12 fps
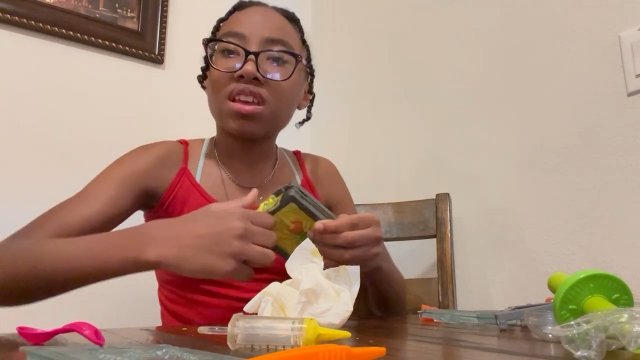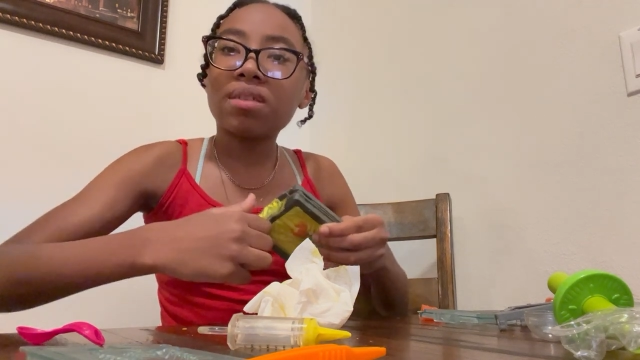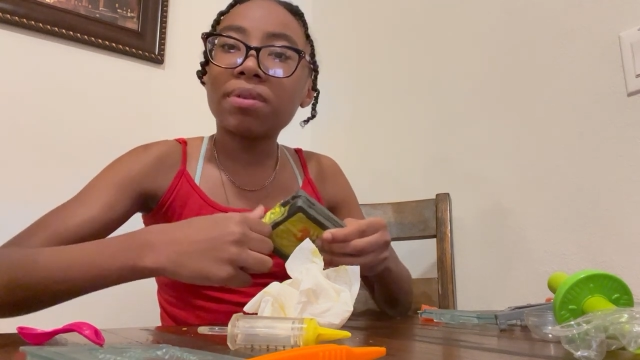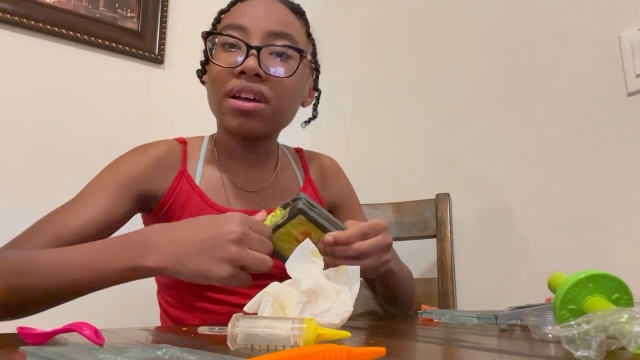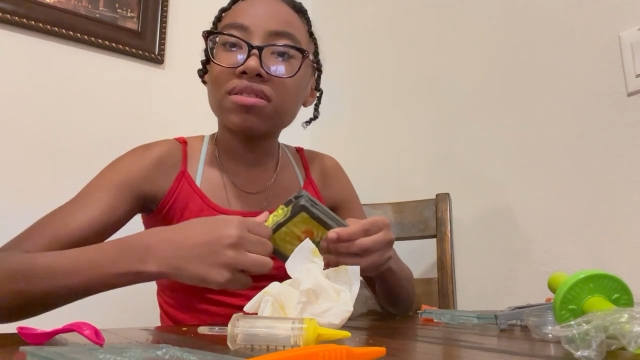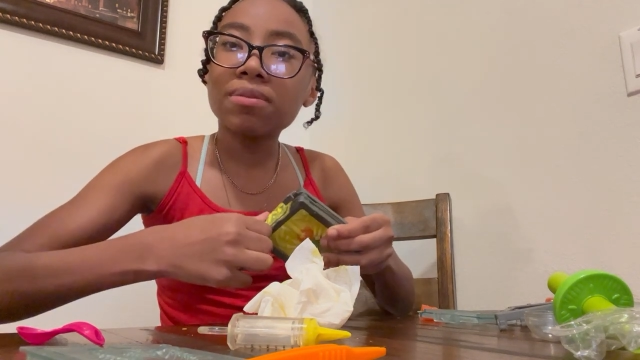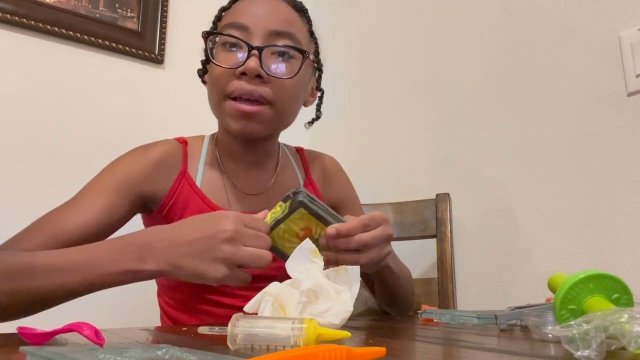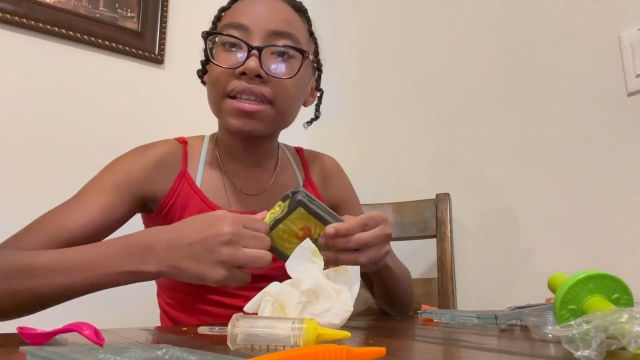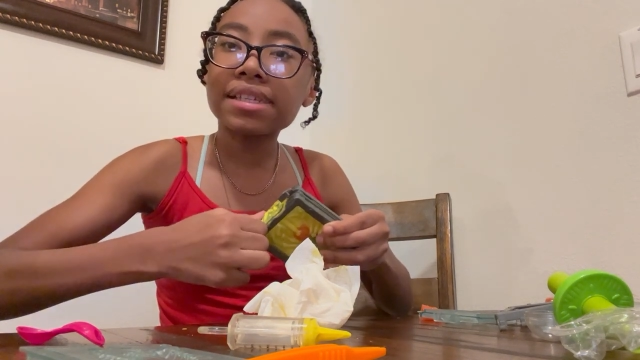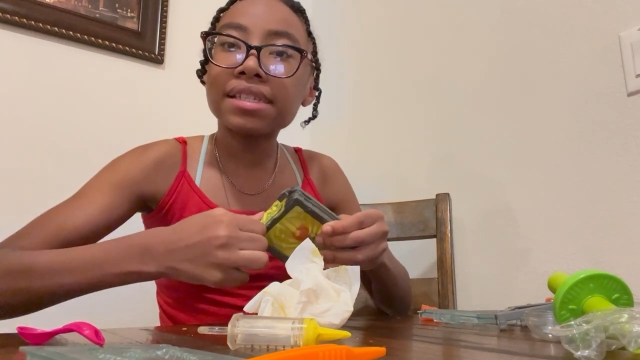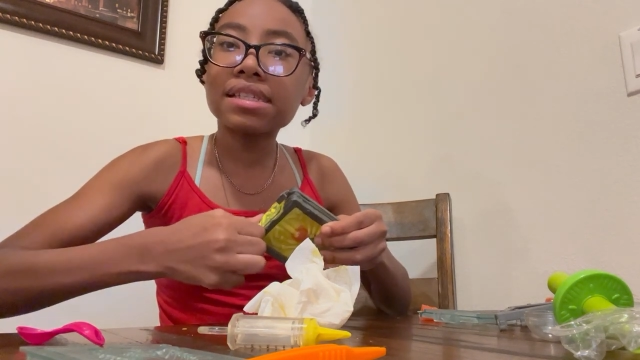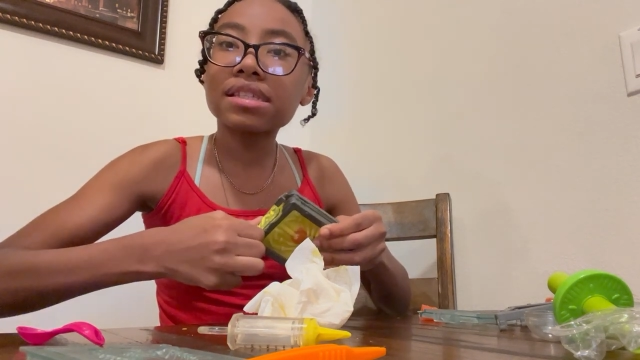And possibly
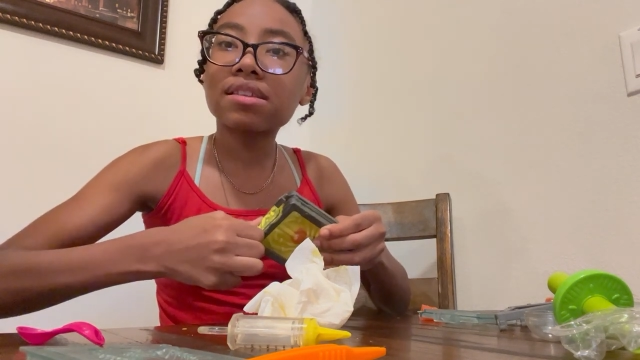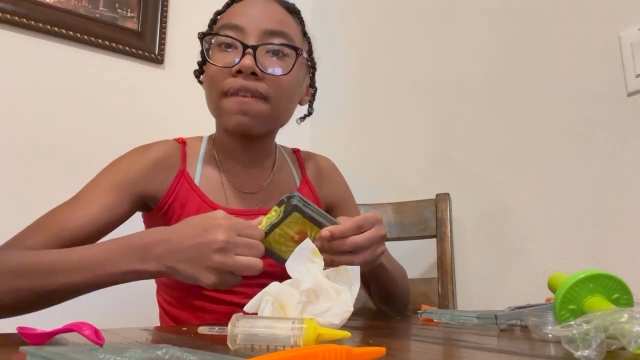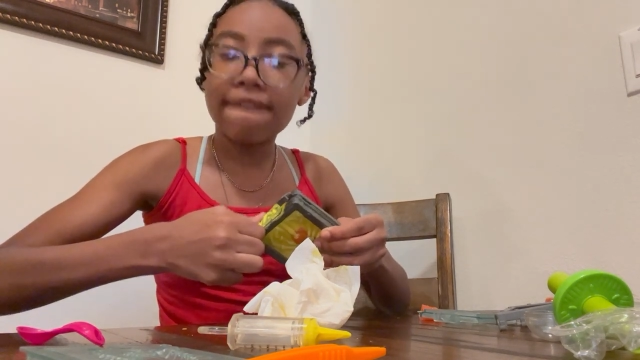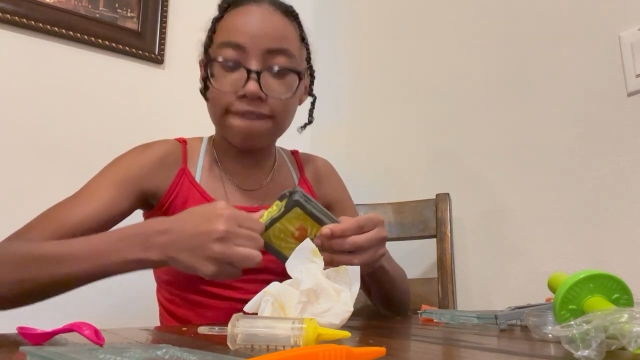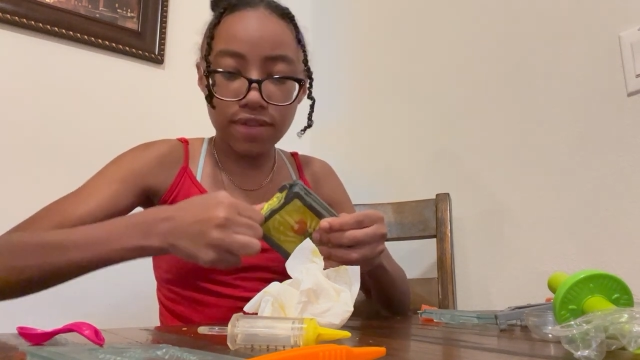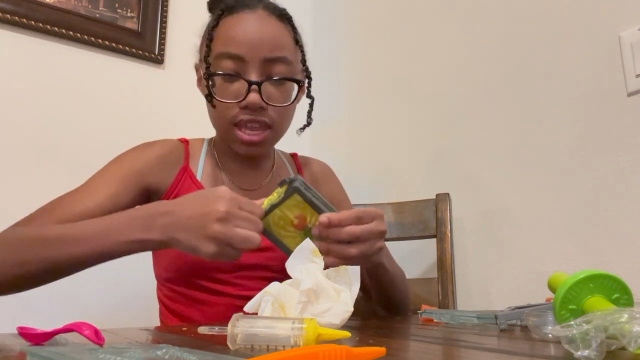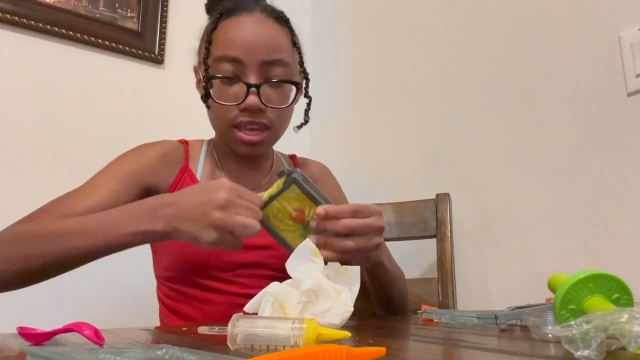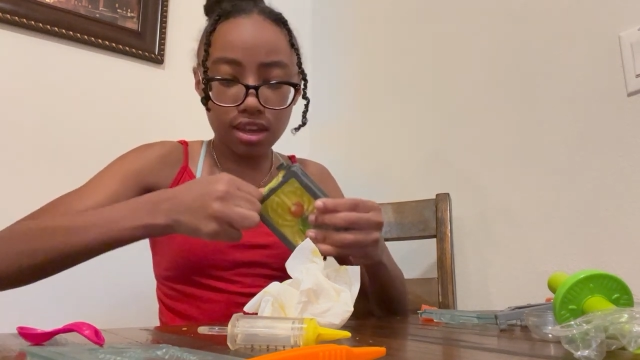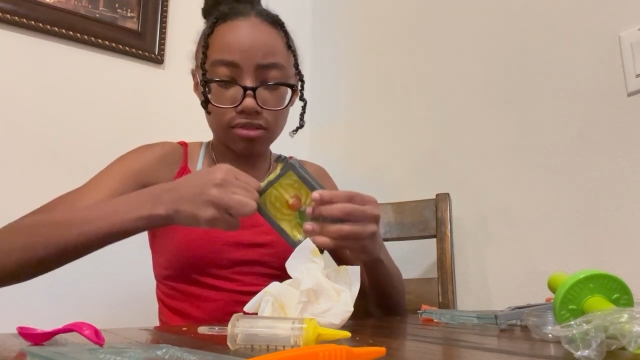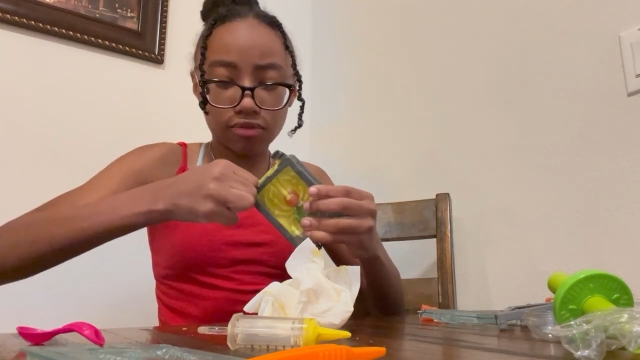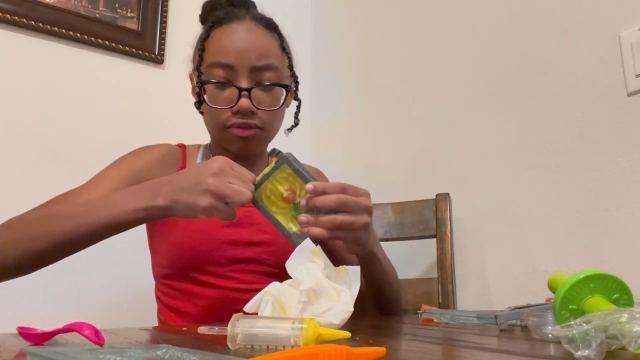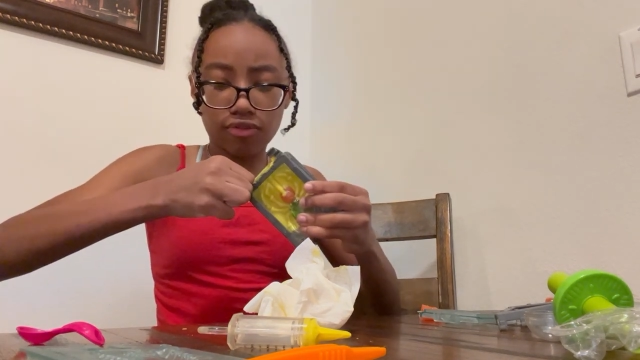about to end this
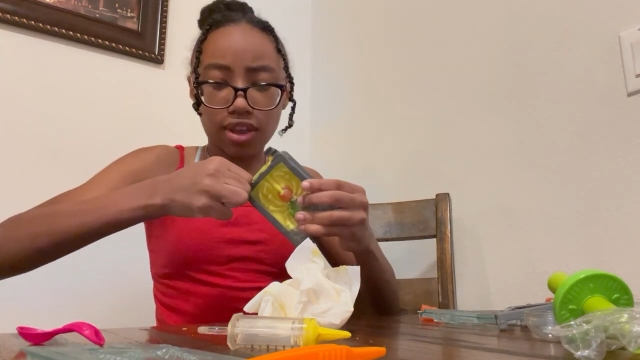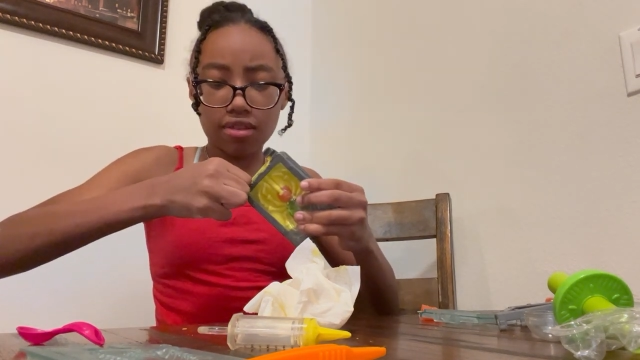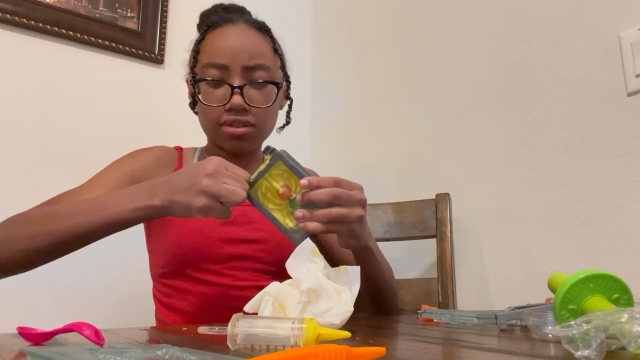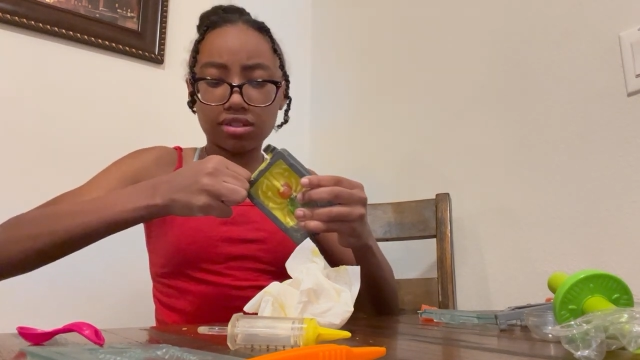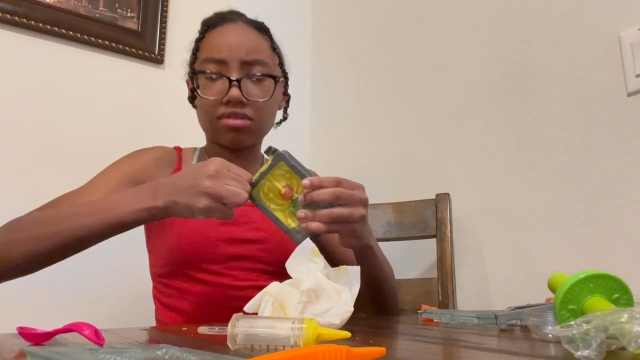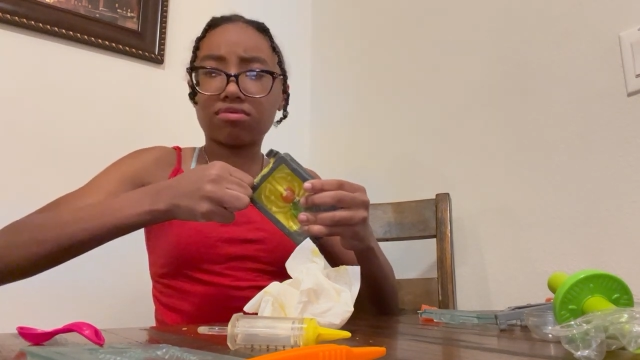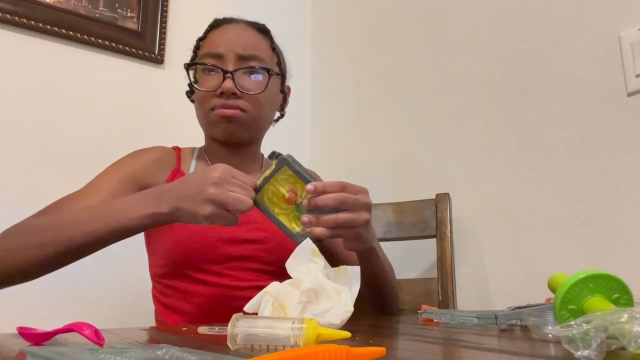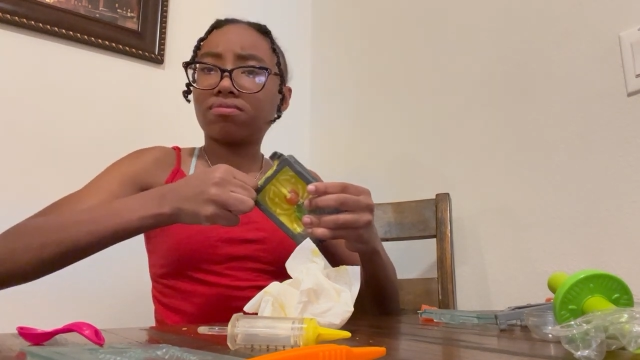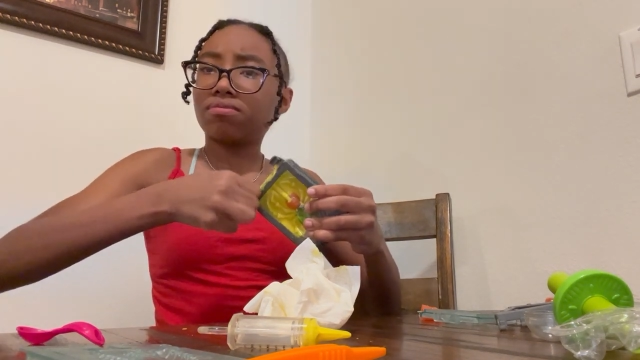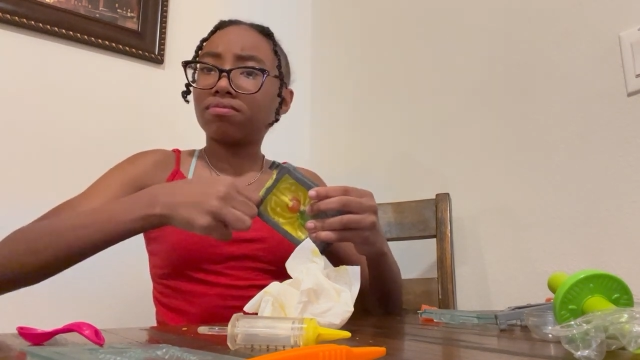video very soon.